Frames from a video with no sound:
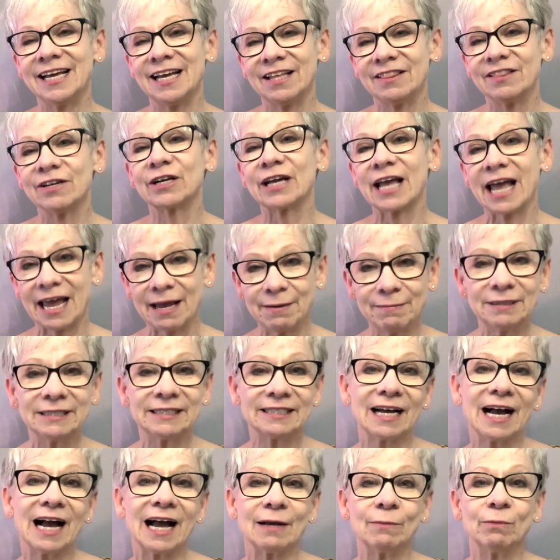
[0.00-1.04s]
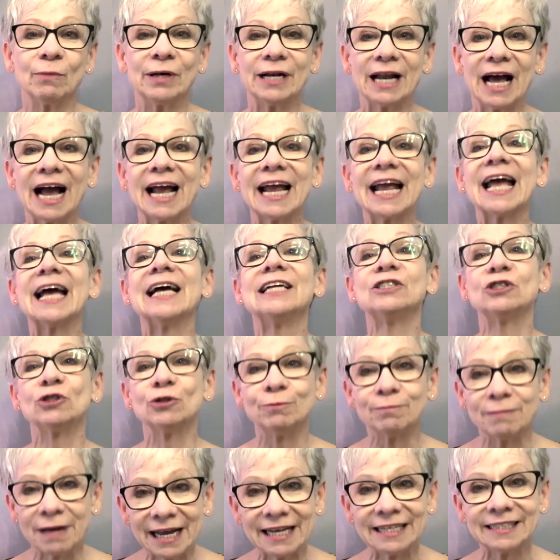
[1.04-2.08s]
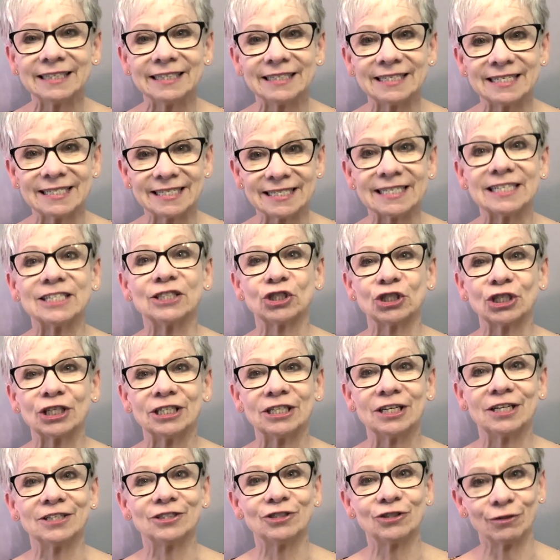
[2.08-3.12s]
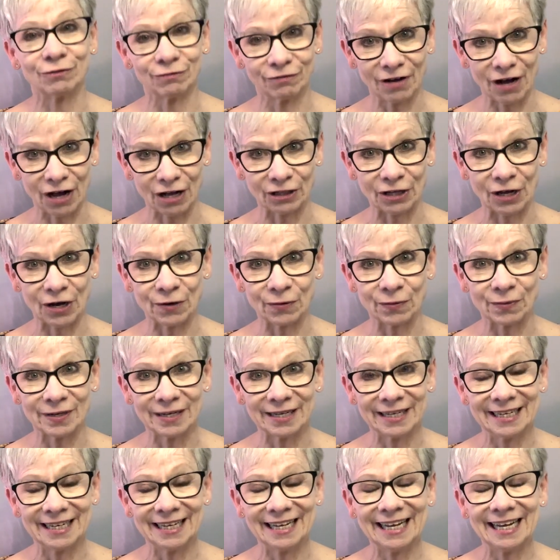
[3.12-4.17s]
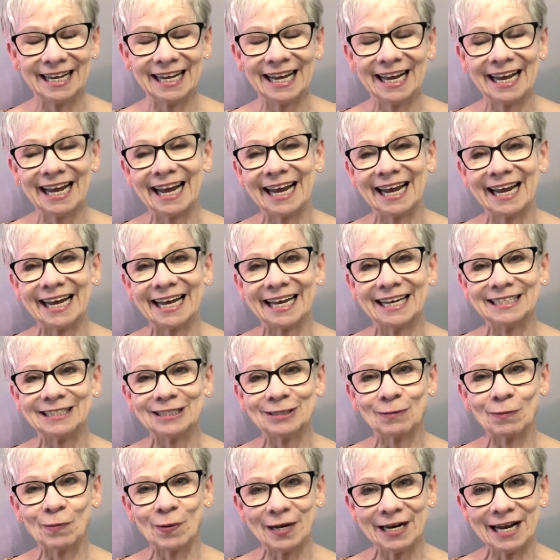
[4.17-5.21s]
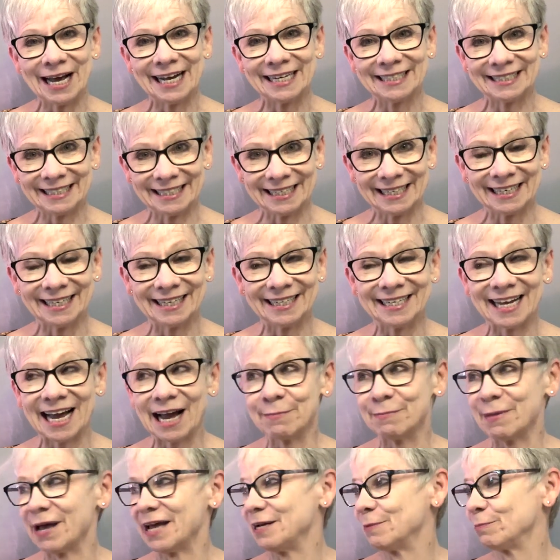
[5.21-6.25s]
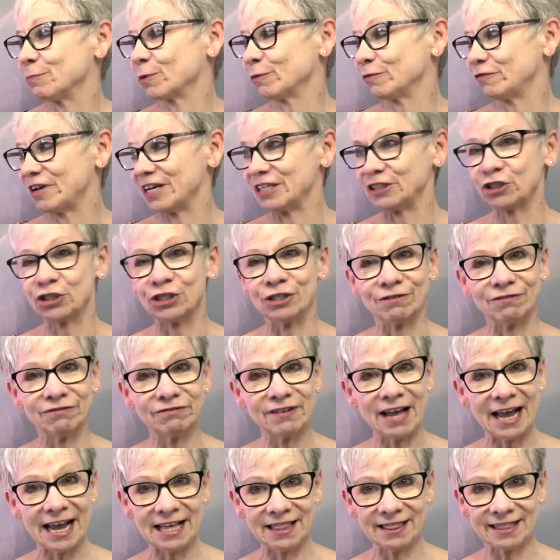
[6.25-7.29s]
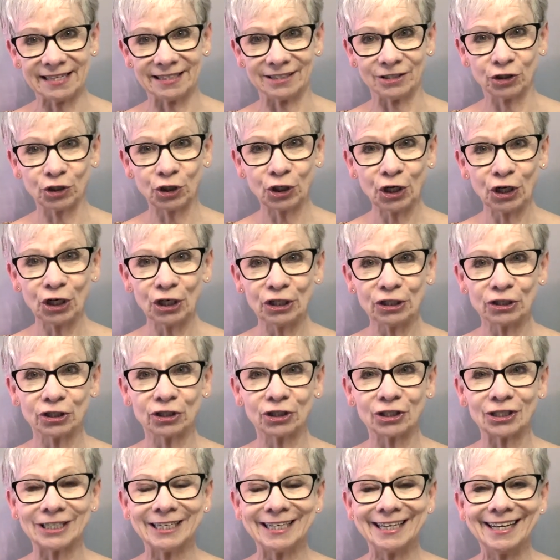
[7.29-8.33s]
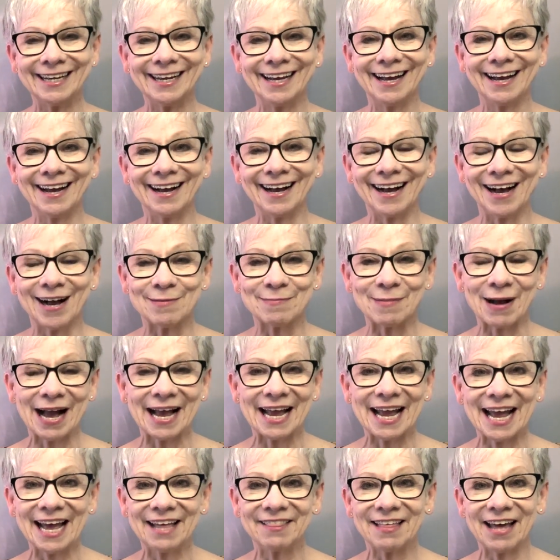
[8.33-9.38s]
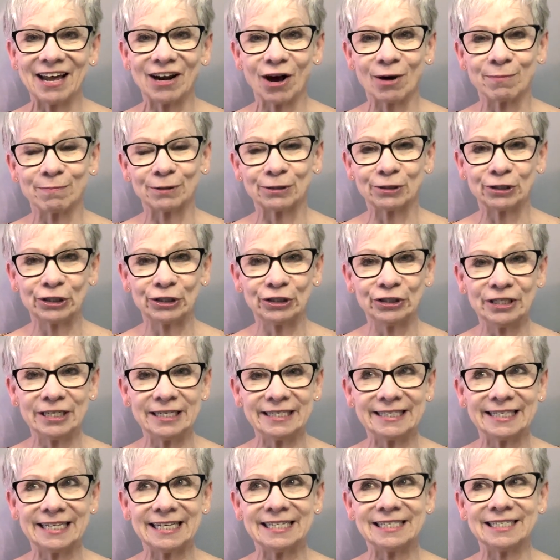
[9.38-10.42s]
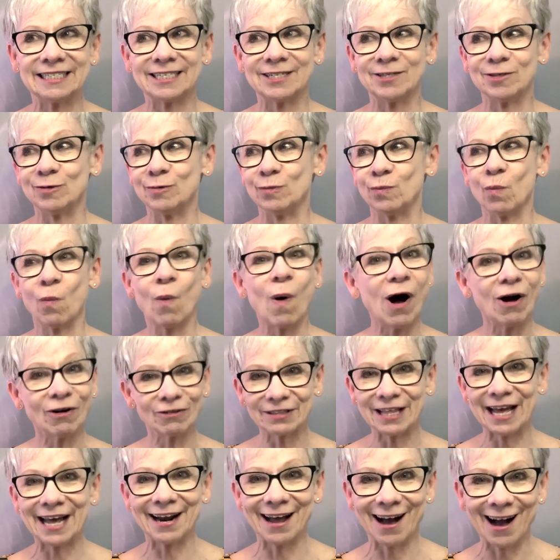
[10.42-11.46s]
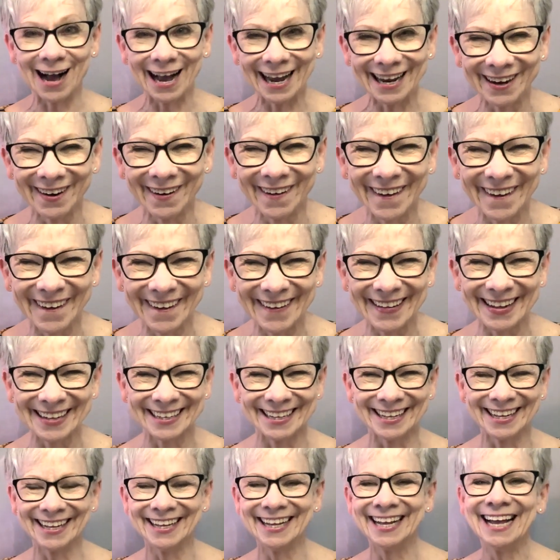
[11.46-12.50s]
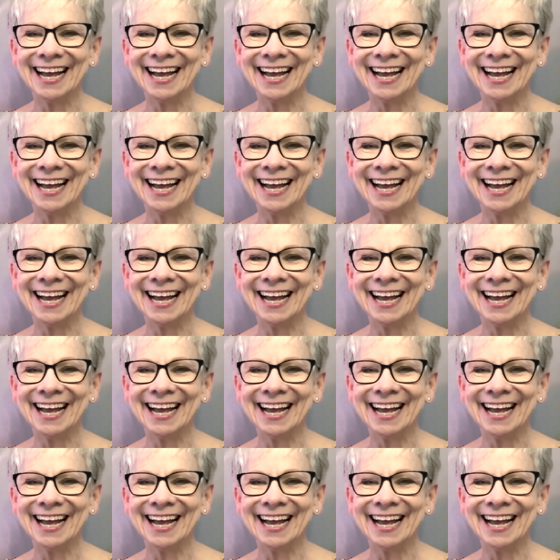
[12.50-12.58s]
there came a time when I had to make the decision to follow. And when I did, I made a profession of faith in church. I had that opportunity to walk that aisle.